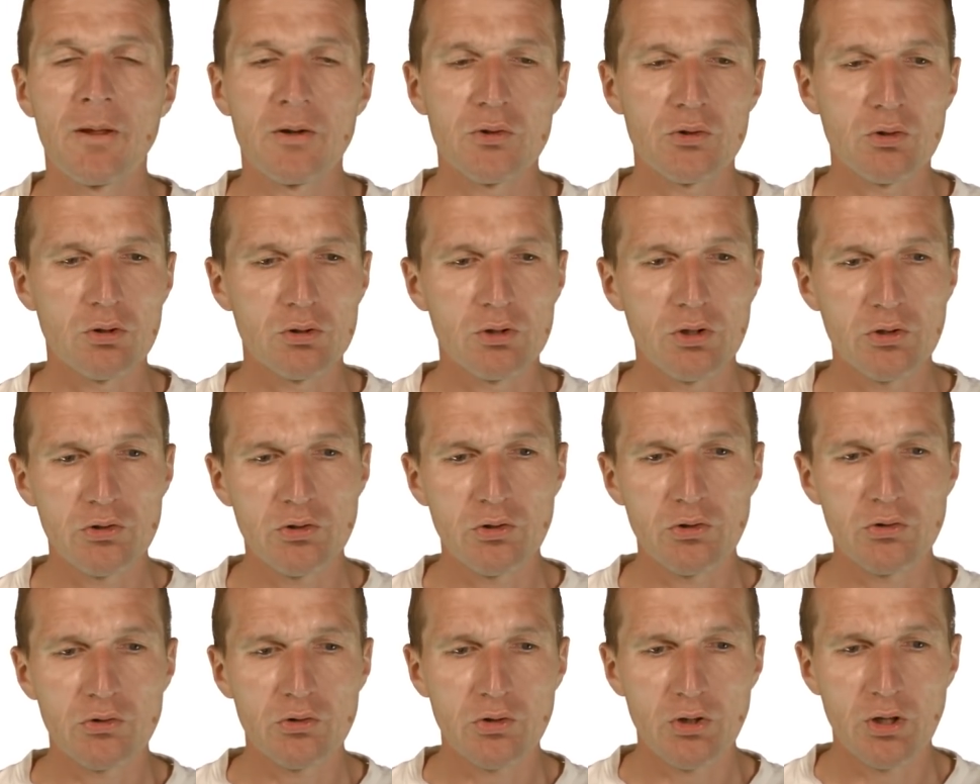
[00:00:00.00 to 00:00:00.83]
So
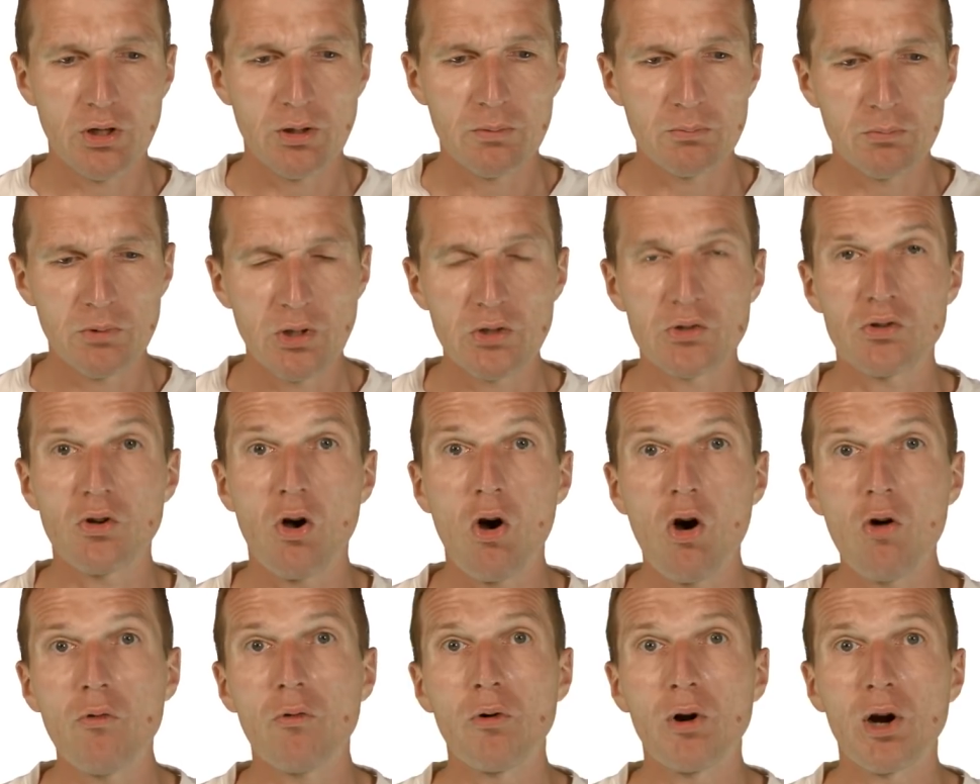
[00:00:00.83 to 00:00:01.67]
this is this
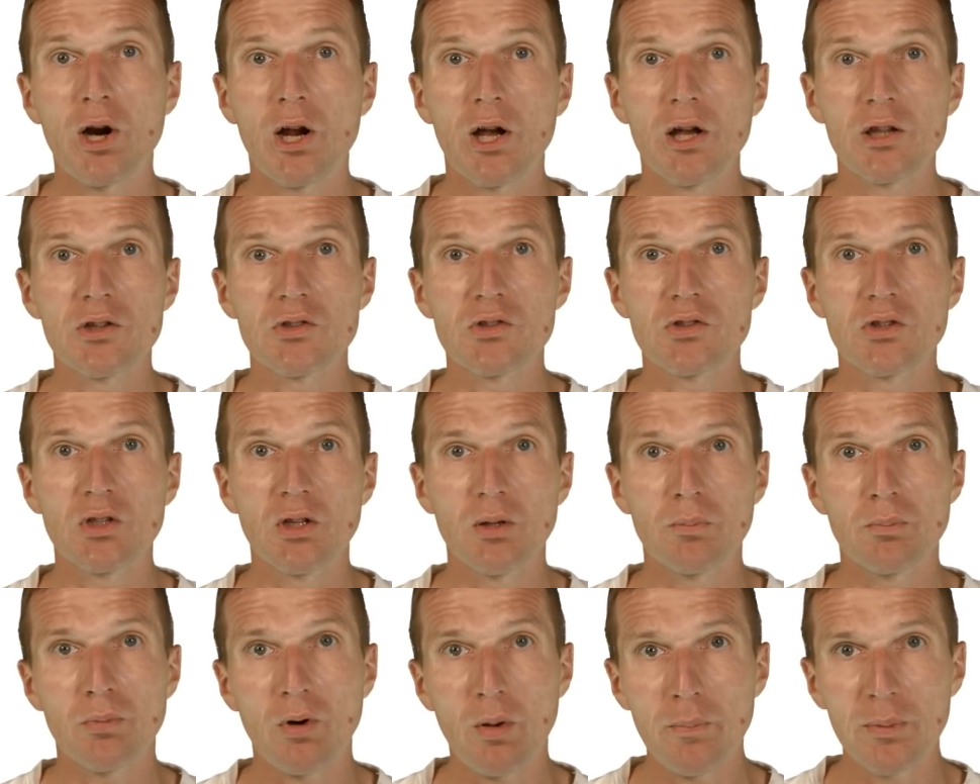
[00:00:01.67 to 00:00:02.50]
overrides
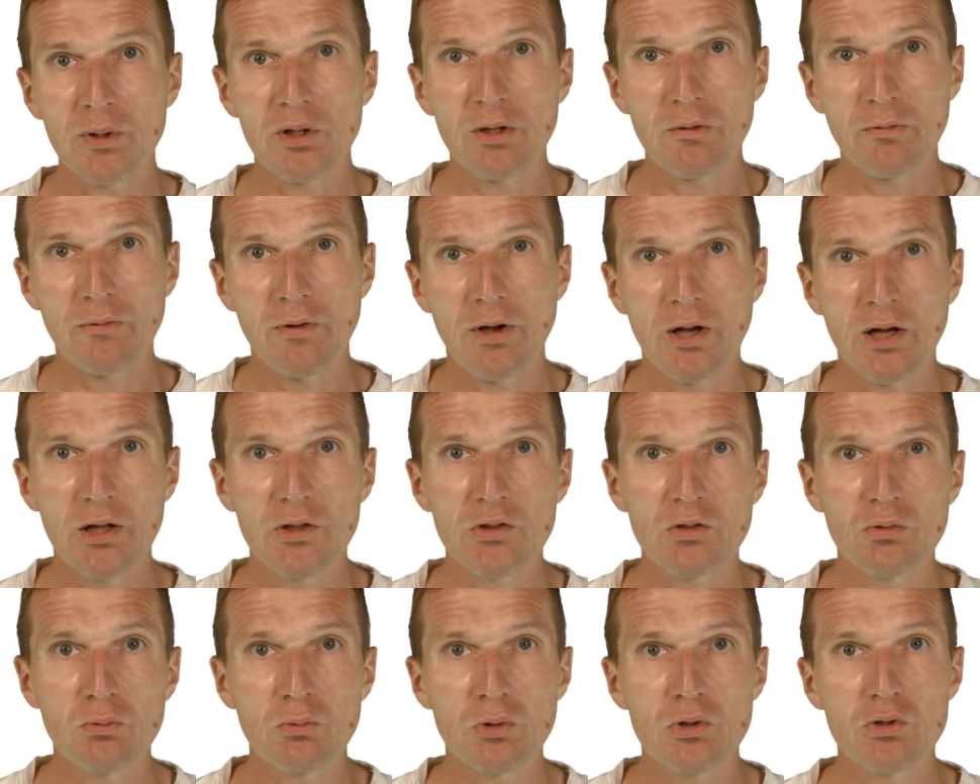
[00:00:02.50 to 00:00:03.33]
the property
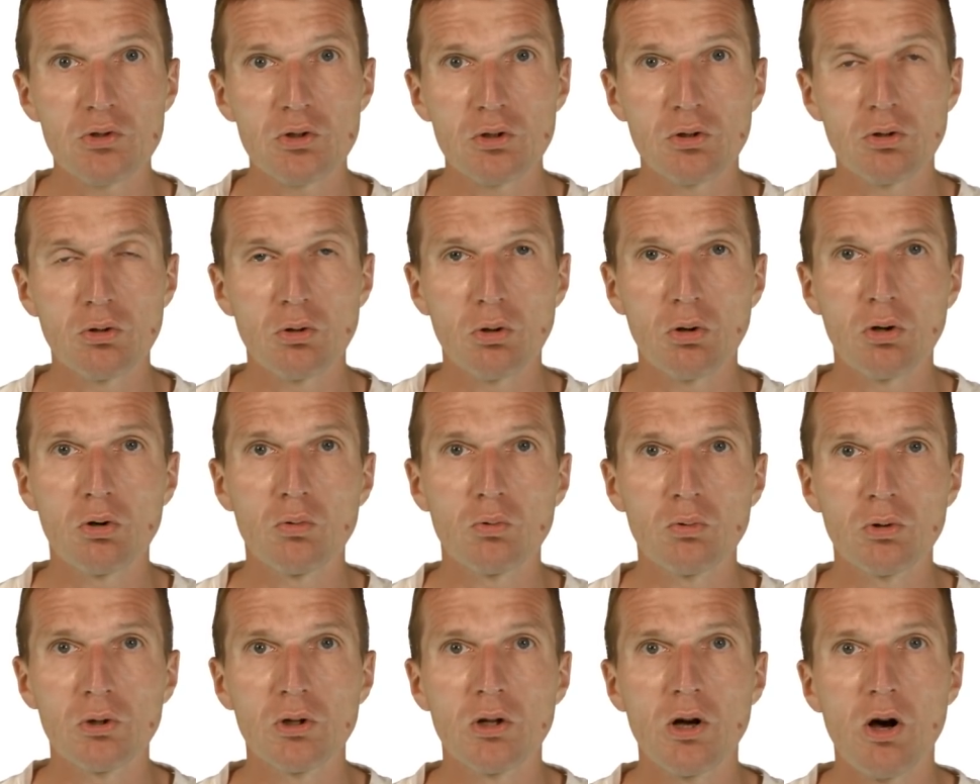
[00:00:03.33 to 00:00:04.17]
files, which in
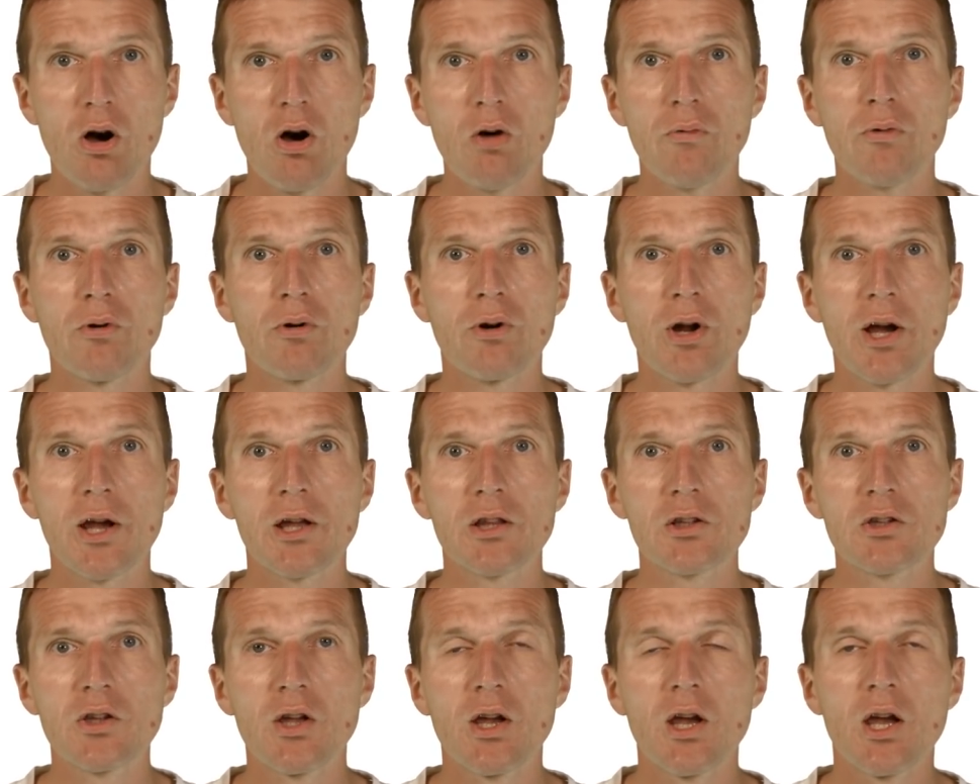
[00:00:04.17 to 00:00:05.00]
turn will
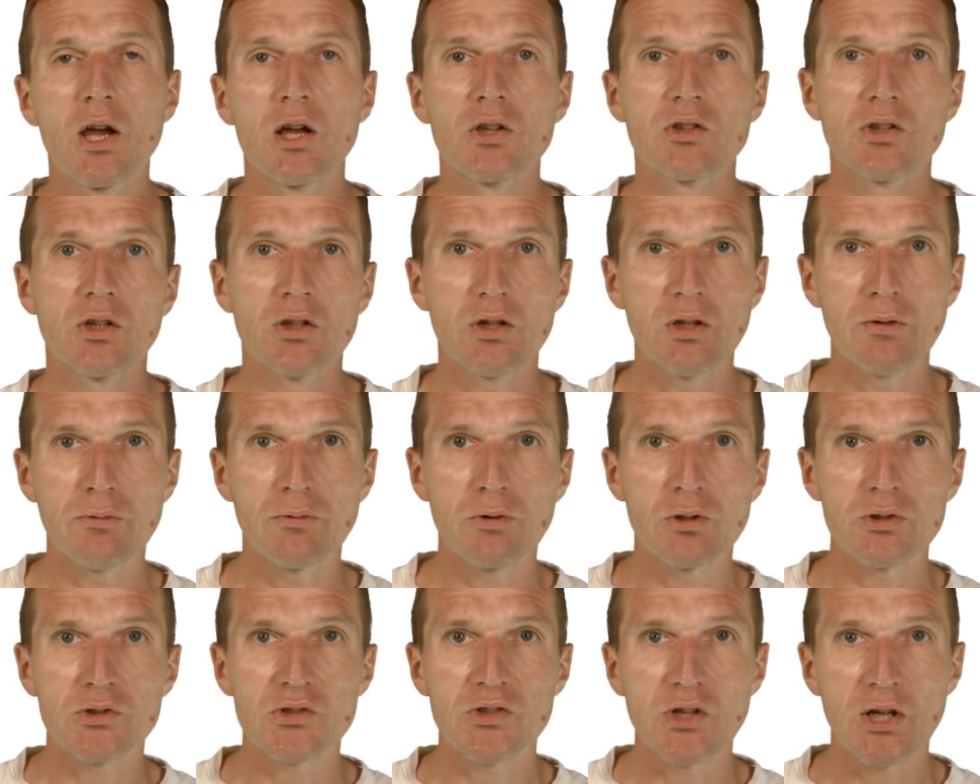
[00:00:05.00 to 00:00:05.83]
override the
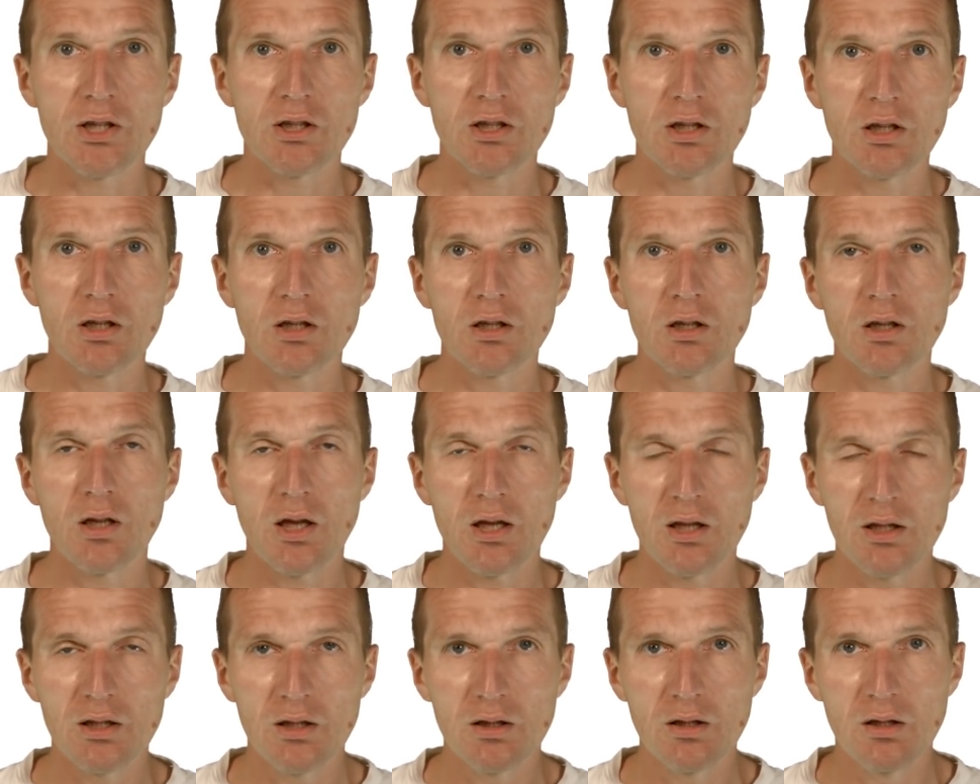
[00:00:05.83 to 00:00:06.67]
default setting
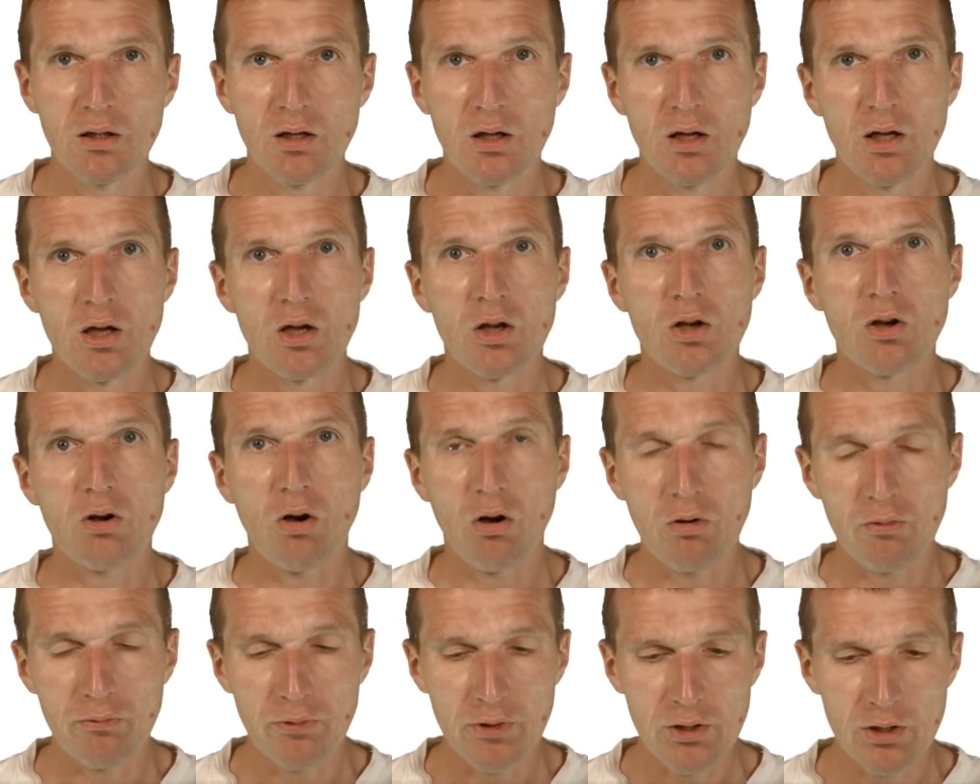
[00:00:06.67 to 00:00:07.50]
in
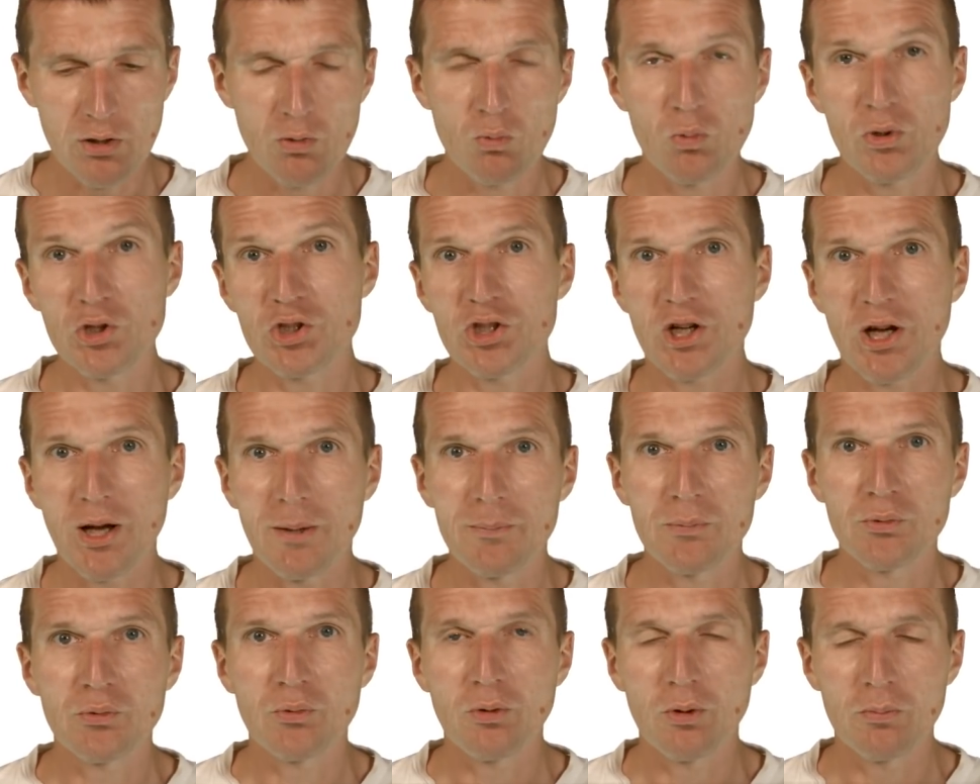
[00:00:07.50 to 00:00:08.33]
config, which
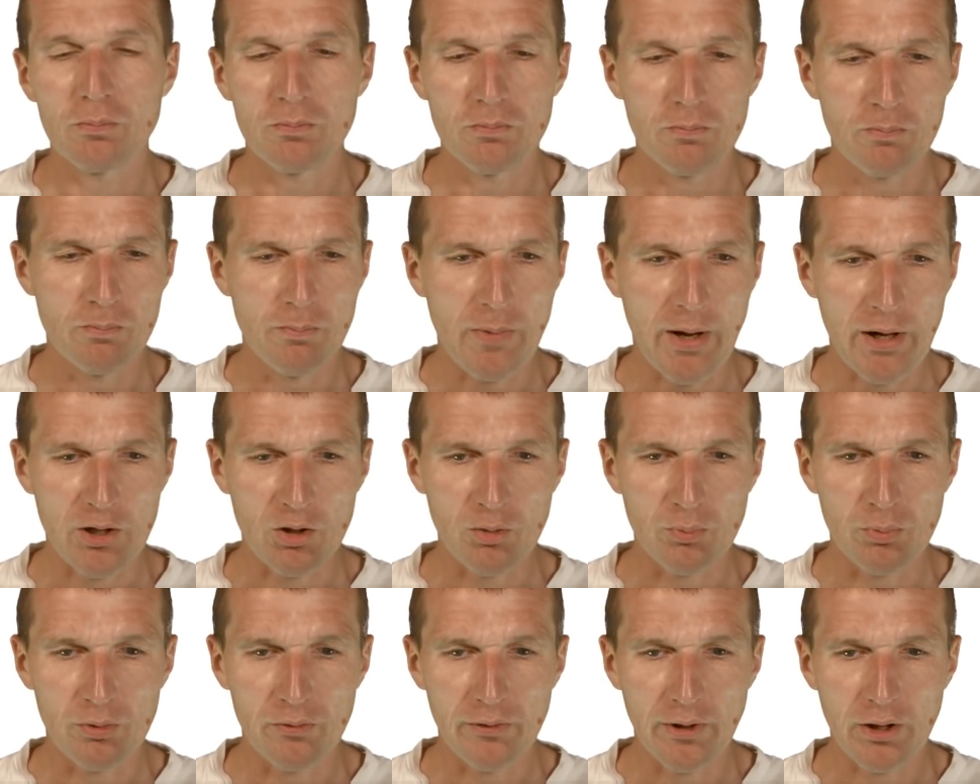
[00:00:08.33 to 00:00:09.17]
comes from
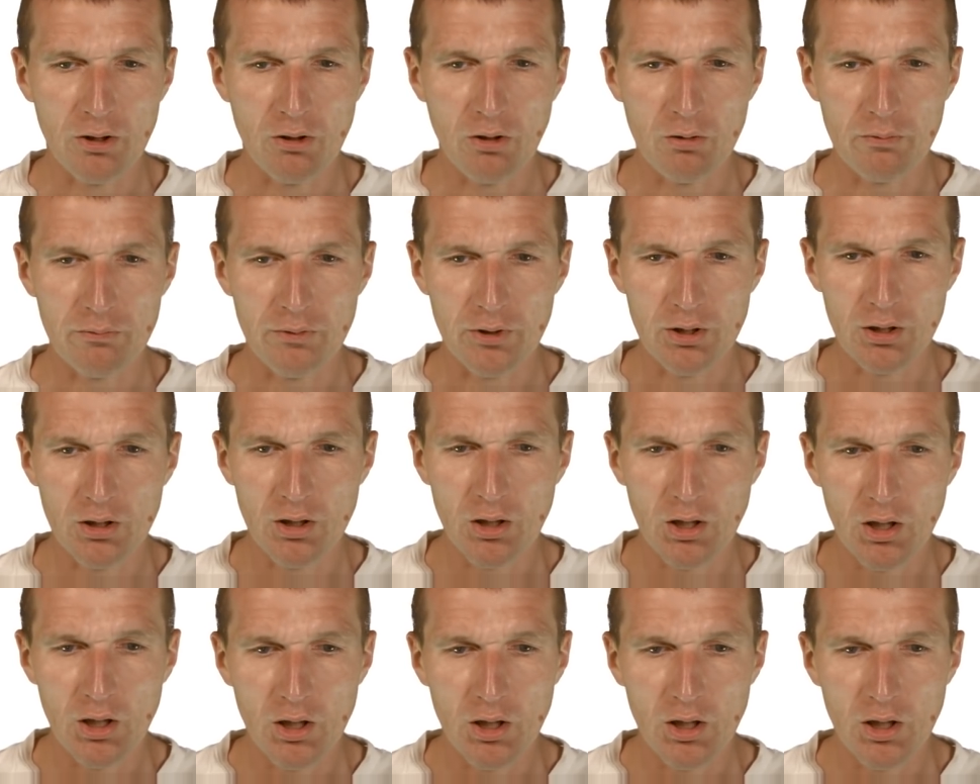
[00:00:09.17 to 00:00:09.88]
MicroProfile config.